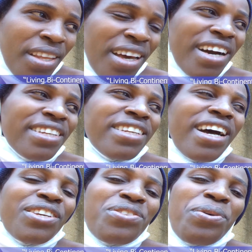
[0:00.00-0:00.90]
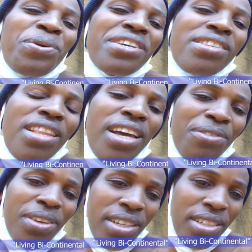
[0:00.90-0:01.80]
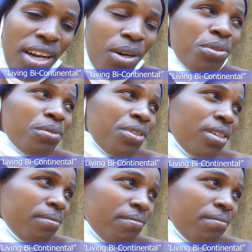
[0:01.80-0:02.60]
and I saw his life getting out of him.